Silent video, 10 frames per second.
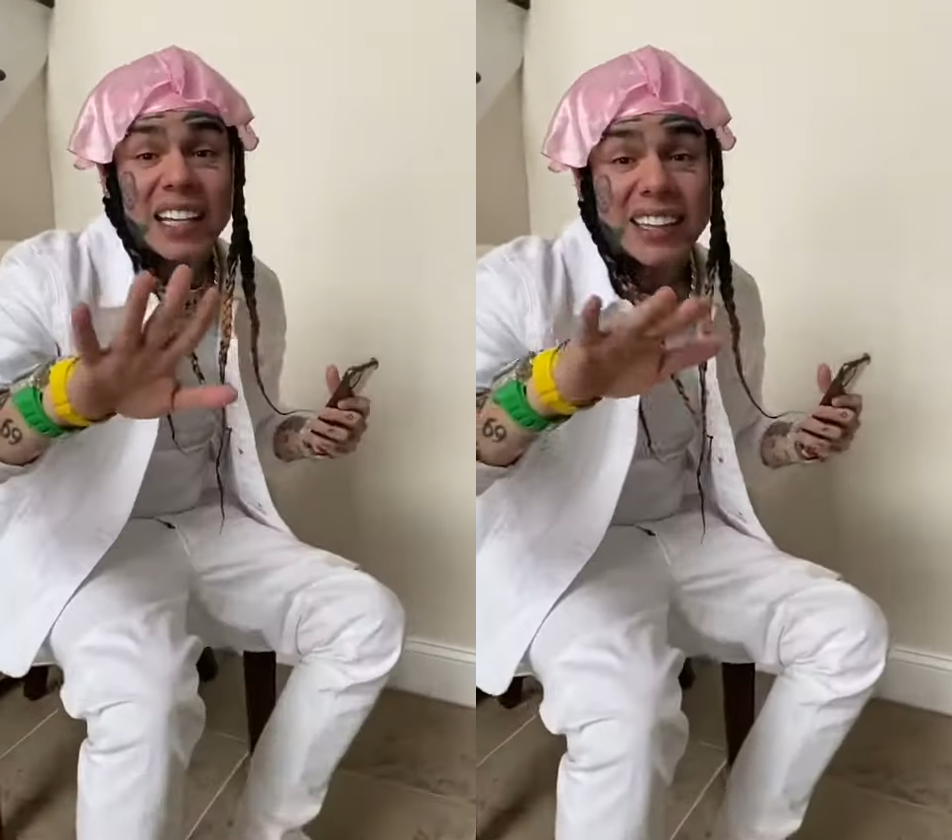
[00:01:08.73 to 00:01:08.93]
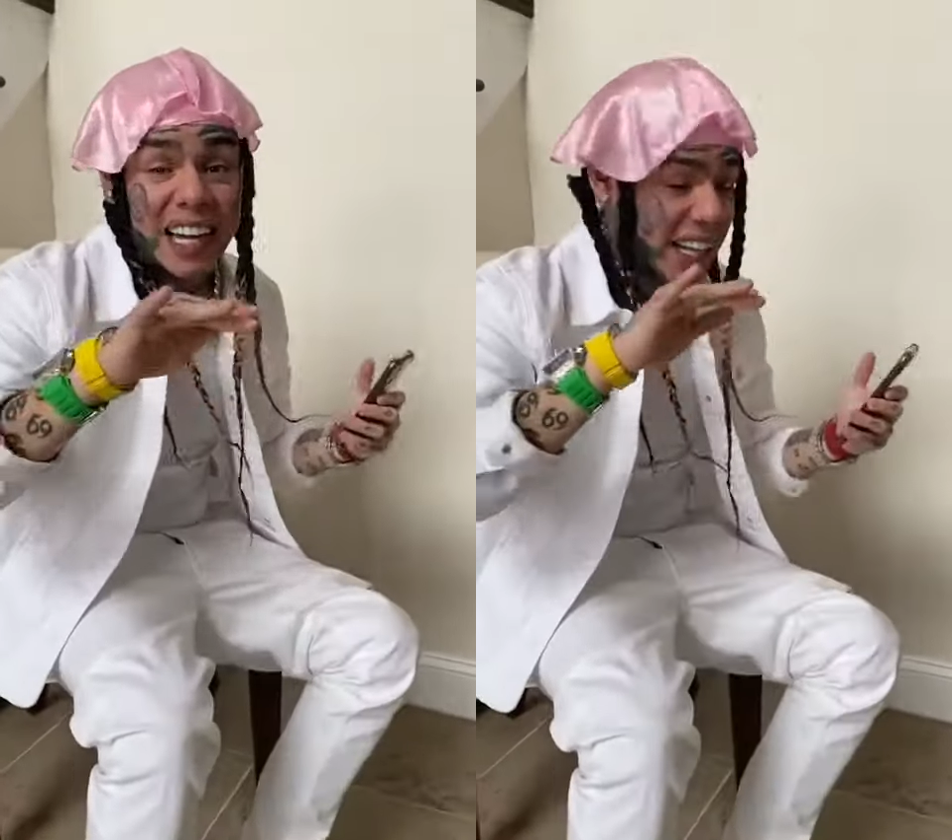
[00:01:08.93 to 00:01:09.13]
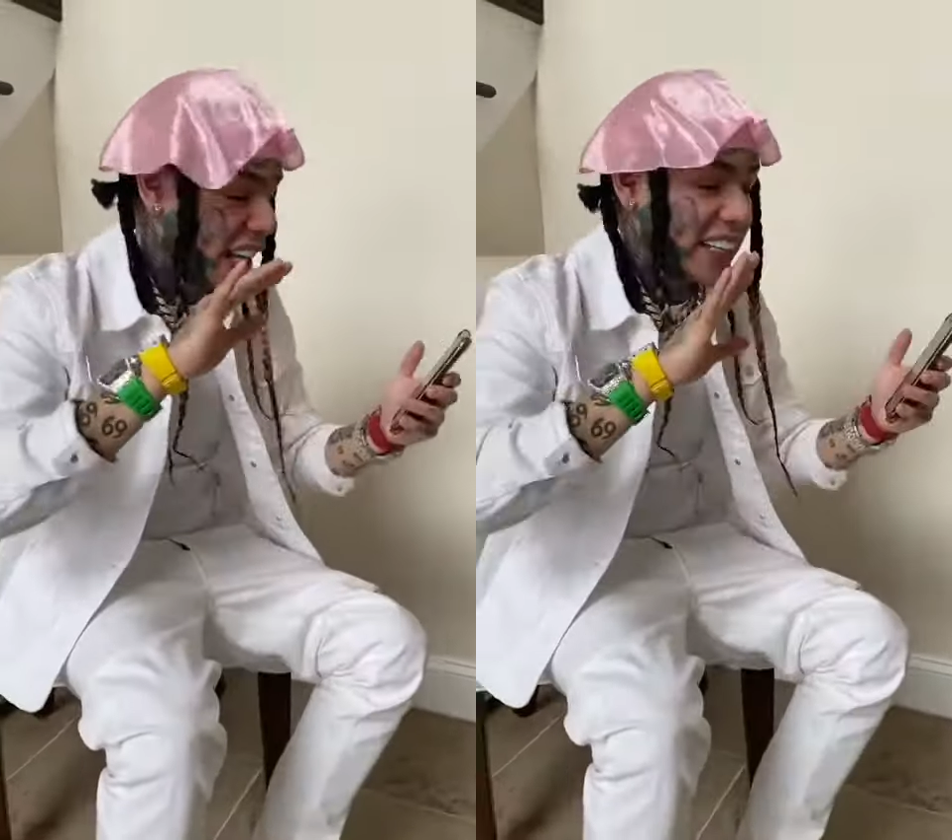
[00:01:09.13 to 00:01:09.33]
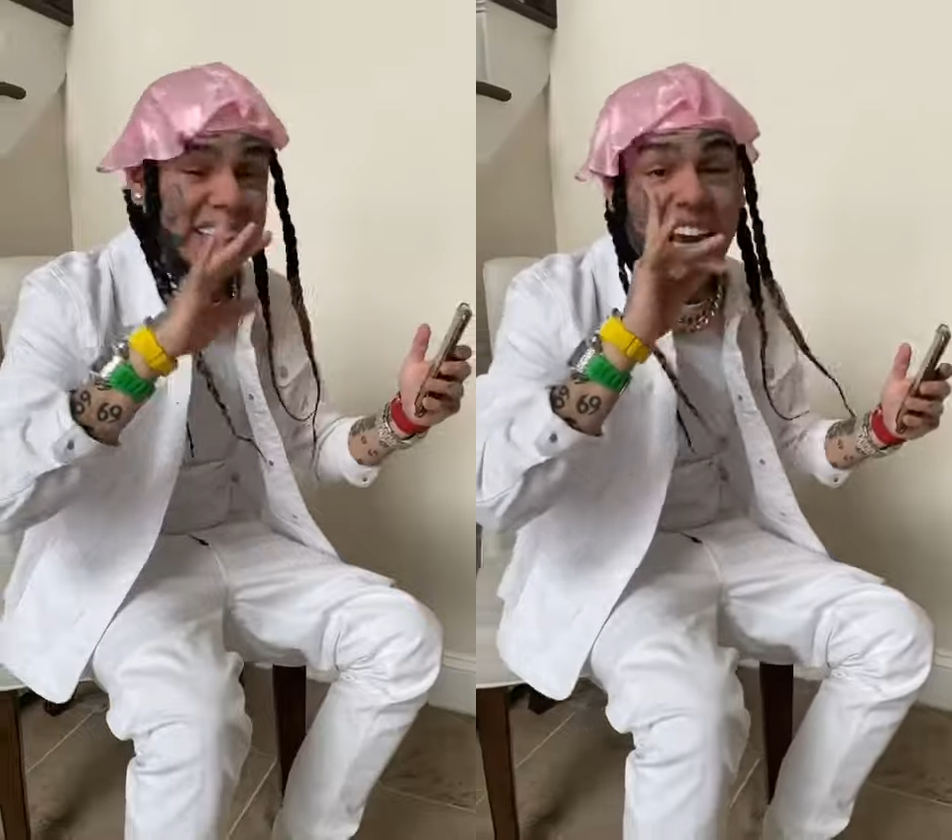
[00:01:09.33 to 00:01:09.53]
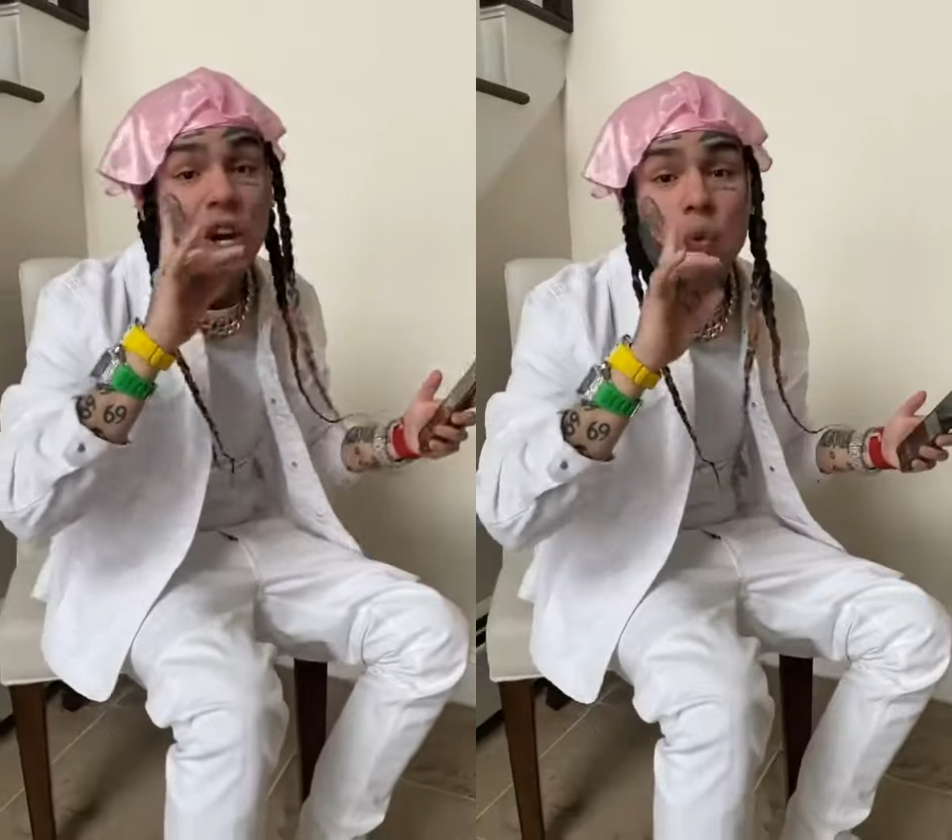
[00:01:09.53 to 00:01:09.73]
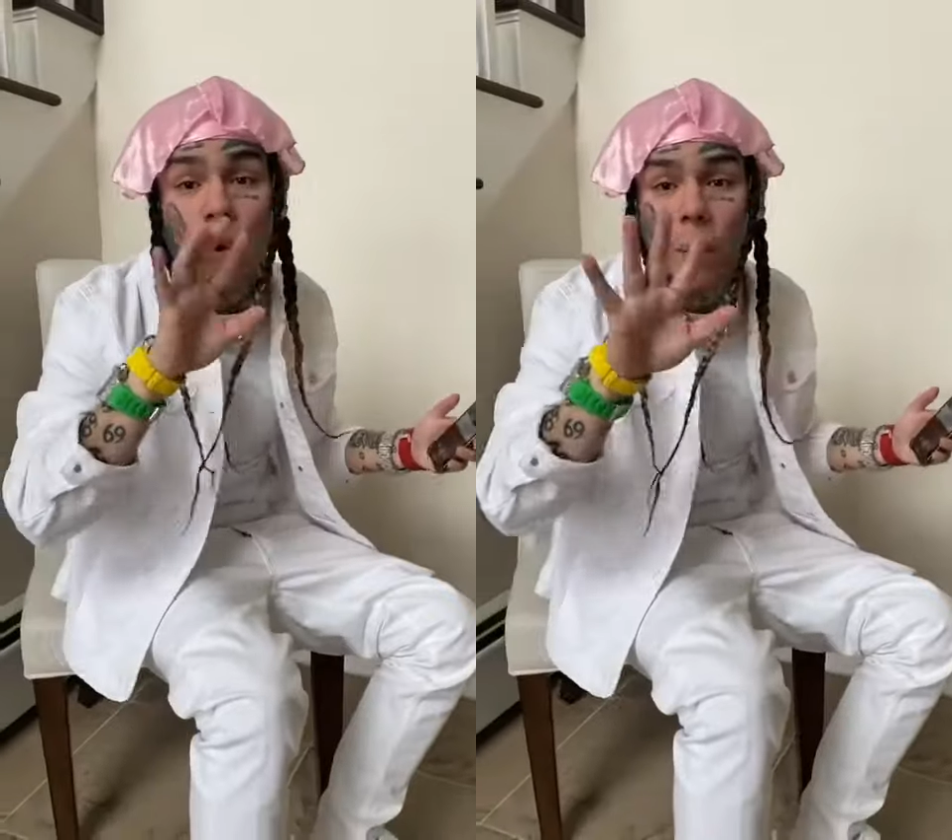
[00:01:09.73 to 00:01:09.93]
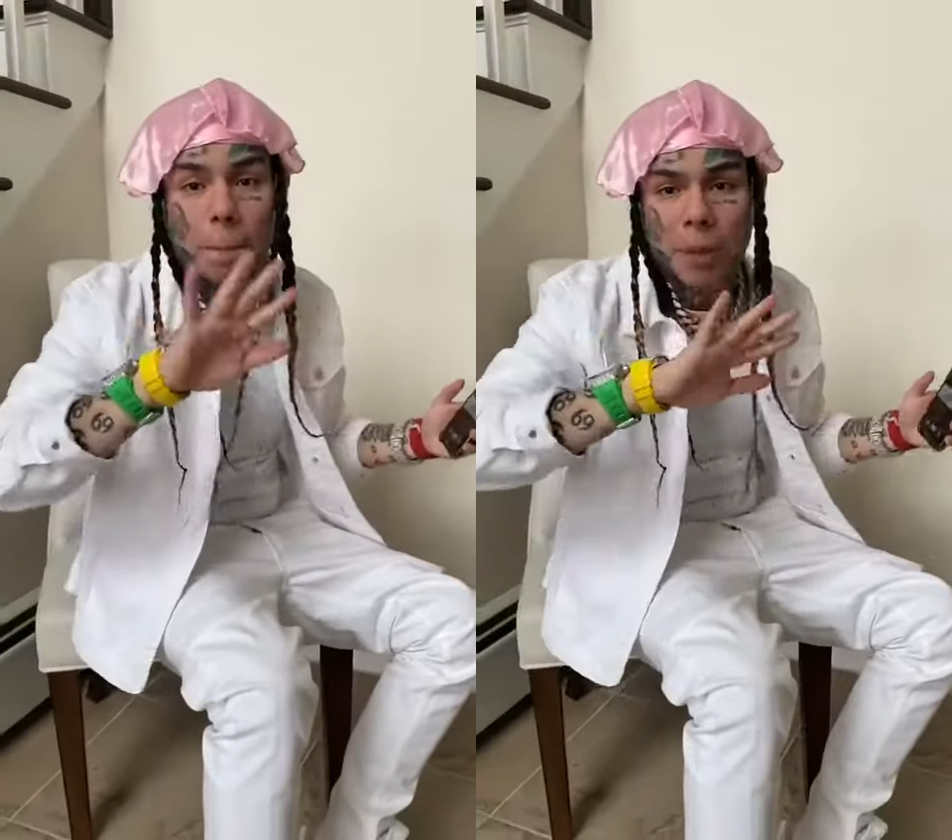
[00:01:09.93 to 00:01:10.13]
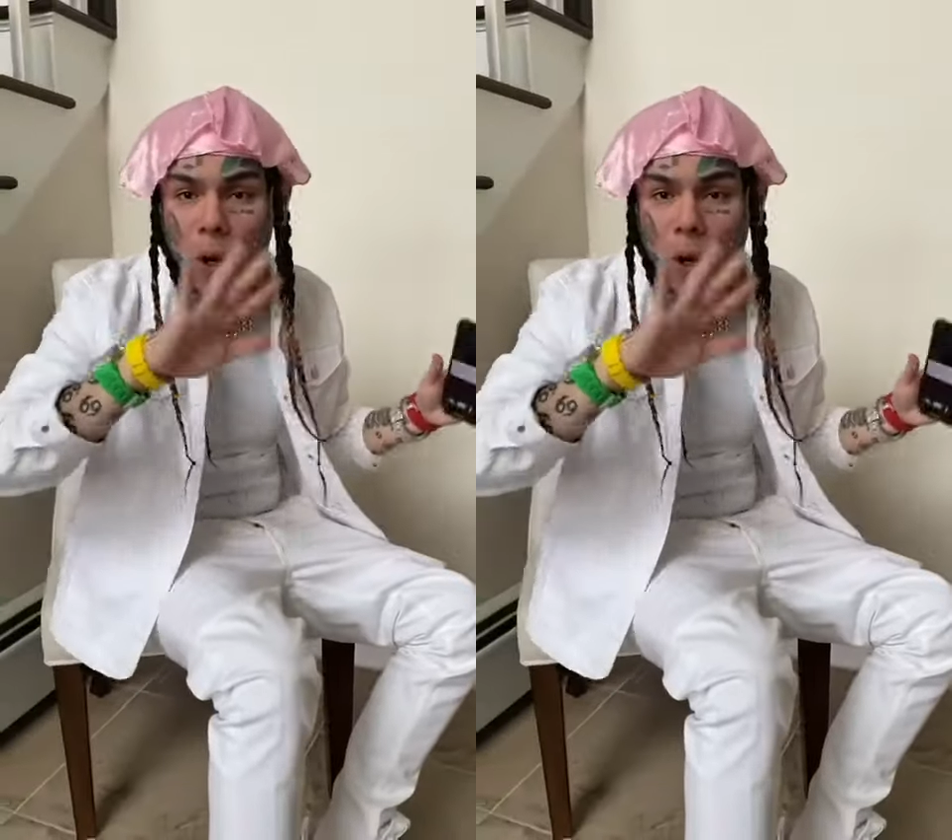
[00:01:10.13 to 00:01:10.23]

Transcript: They don't want,